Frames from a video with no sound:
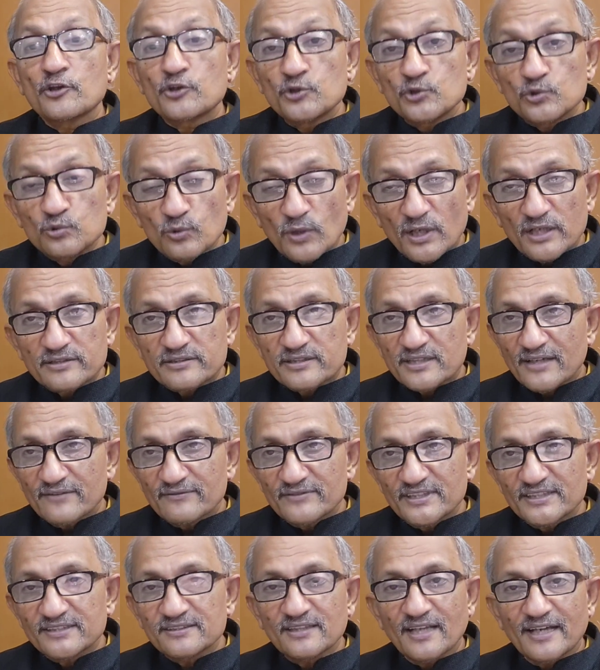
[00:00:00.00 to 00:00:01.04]
You are
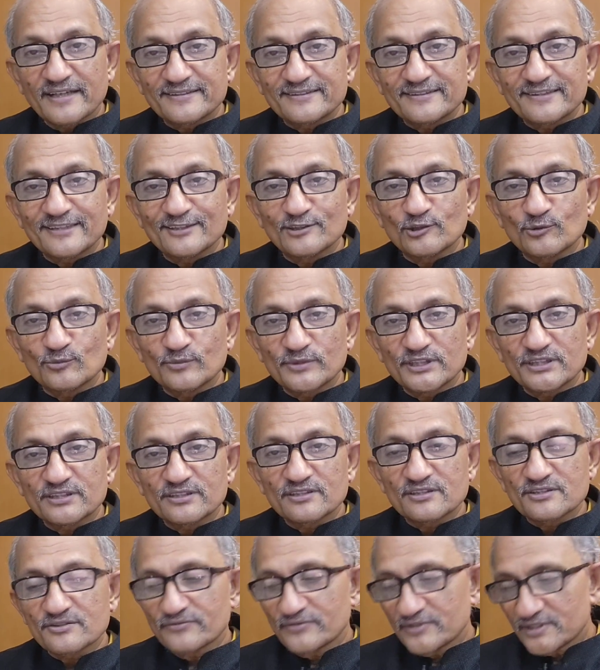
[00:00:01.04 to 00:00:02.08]
traveling 9
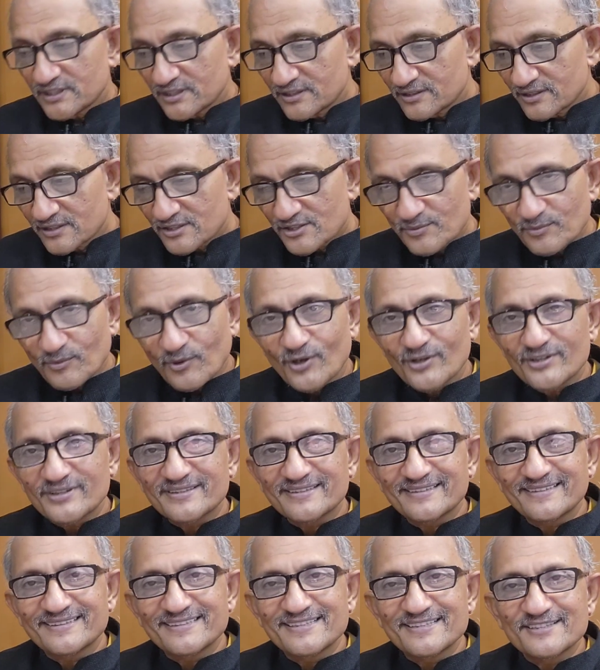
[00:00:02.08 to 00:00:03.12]
kilometers within a small
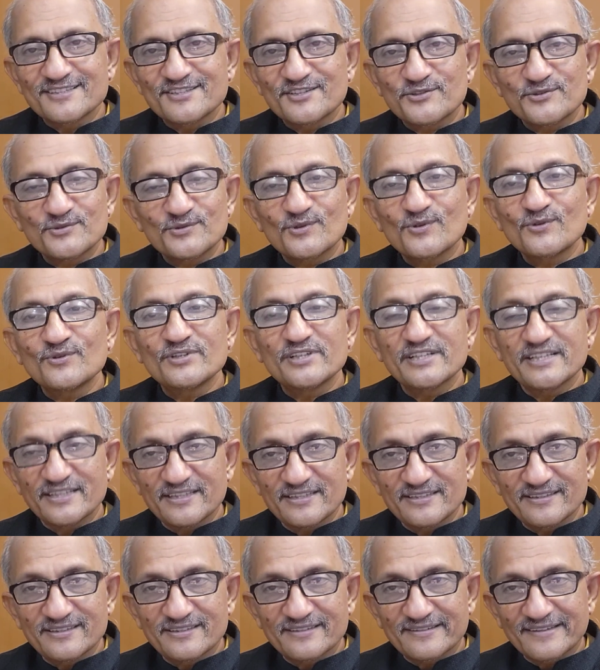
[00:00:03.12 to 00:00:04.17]
radius. You don't
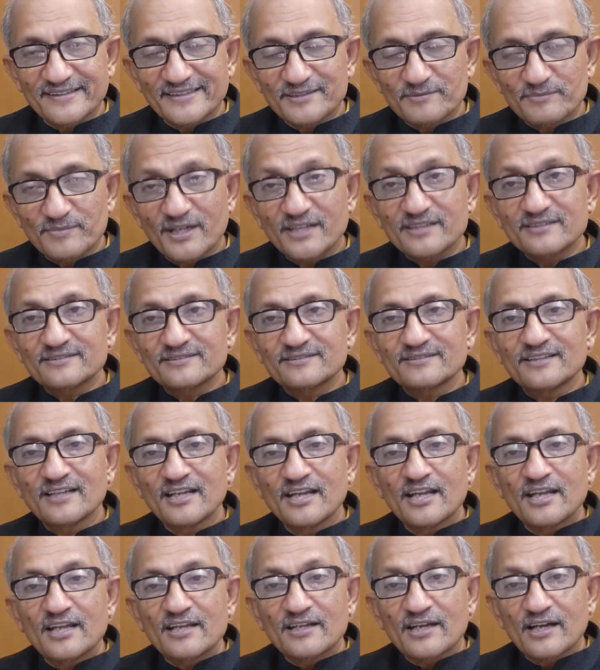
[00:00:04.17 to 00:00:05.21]
need it, right? But
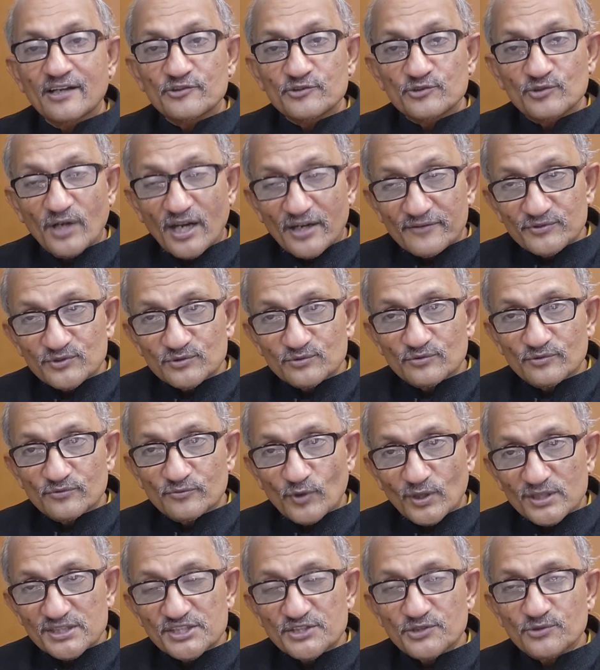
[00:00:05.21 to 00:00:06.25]
you have to,
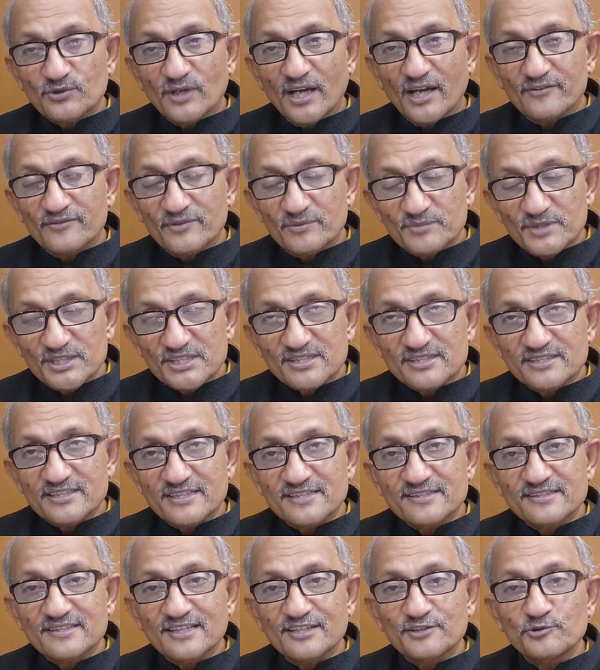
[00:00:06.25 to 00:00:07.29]
once you have a
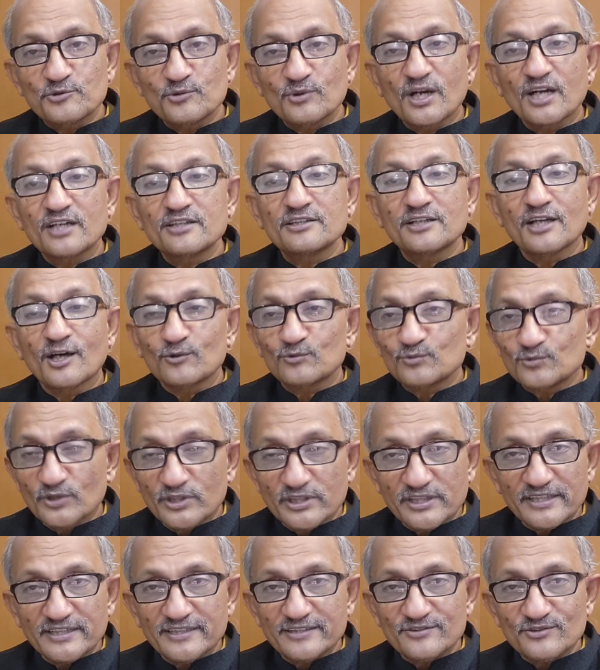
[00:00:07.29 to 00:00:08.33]
Mercedes, then you can
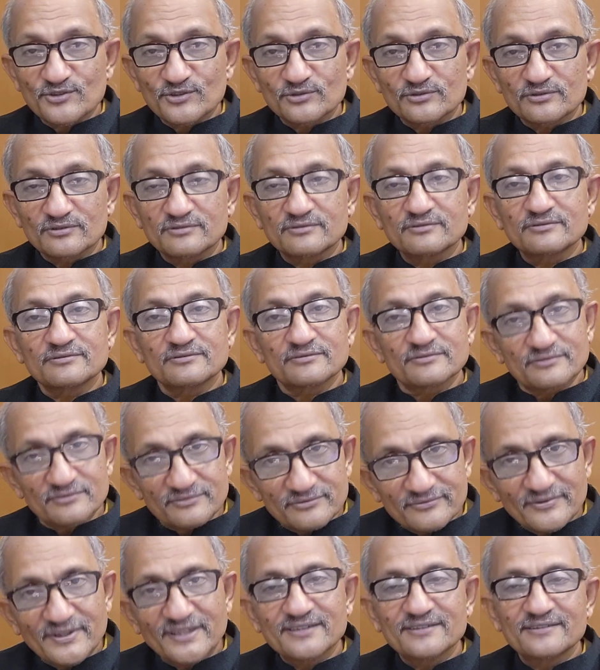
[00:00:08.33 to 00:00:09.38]
downgrade. So,
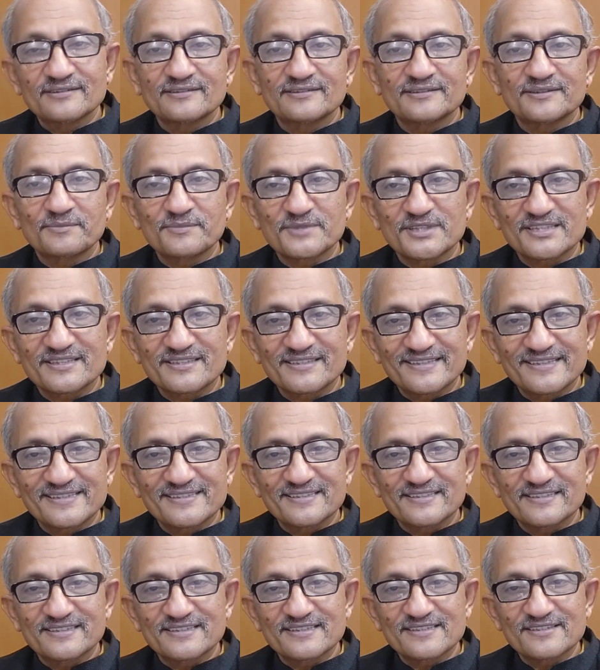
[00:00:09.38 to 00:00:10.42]
well, the
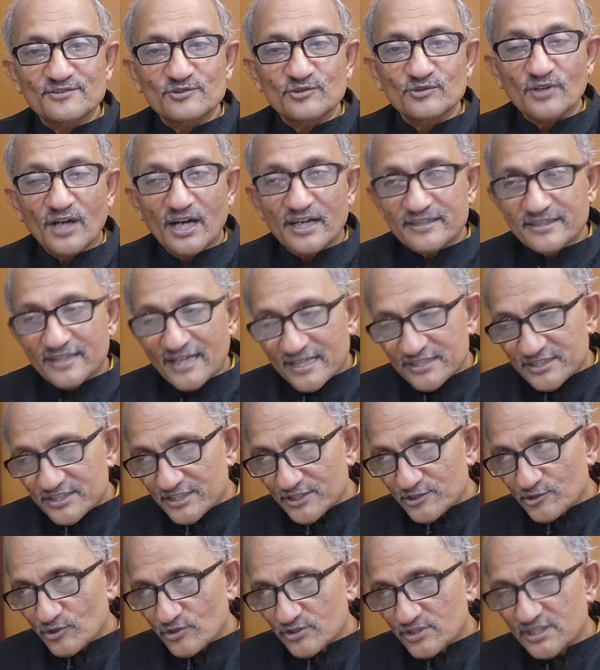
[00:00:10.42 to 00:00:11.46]
Mercedes it is. So
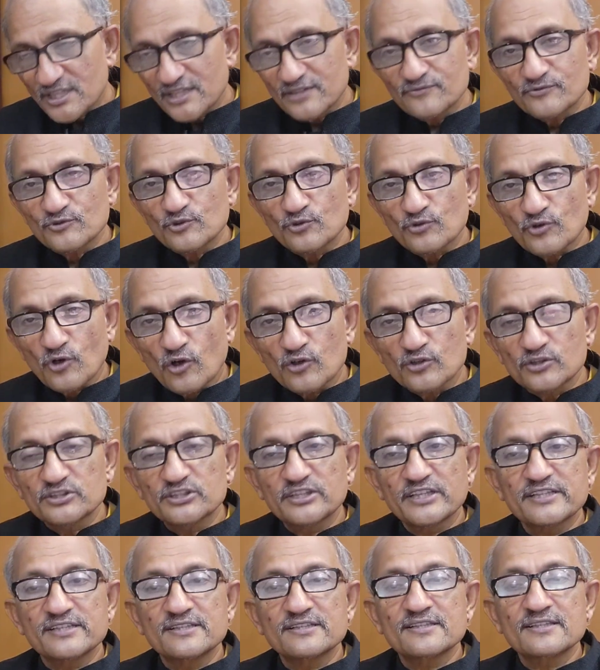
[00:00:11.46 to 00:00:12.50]
attaching yourself to wrong
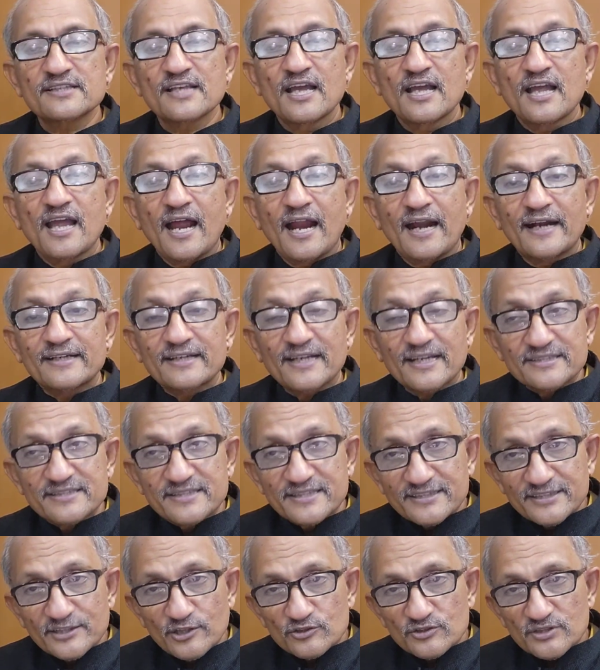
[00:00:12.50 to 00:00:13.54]
things,
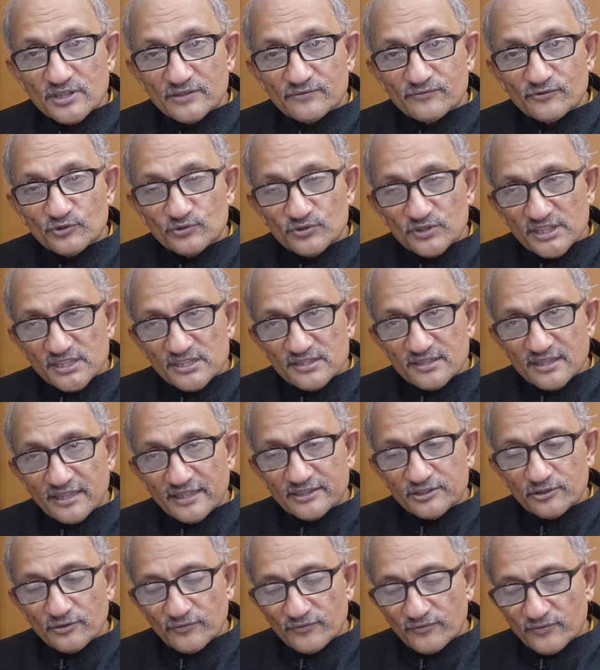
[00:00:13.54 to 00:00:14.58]
attaching yourself to these
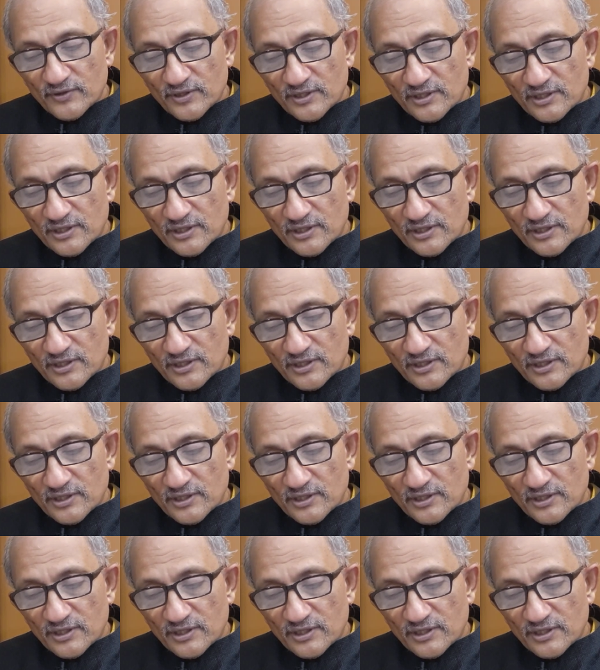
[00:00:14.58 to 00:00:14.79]
kind of